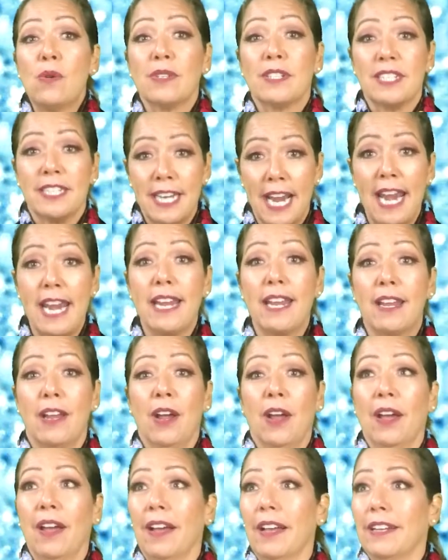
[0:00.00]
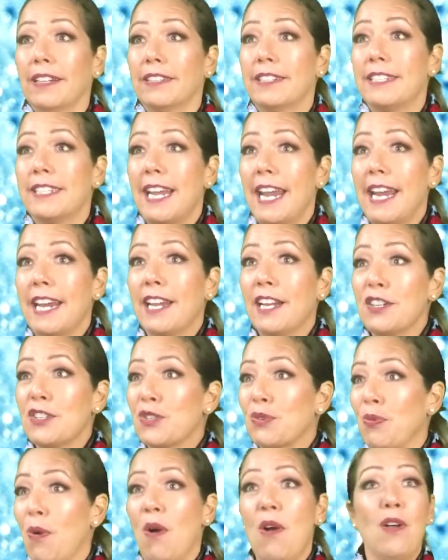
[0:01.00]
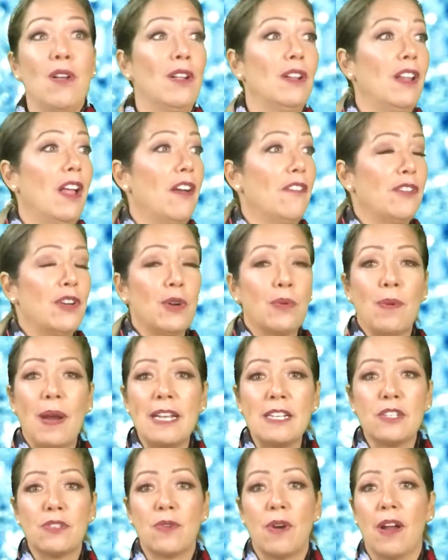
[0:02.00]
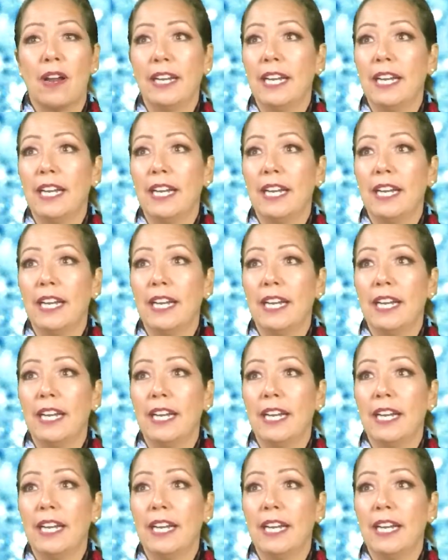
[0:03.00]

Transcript: take control of your restaurant.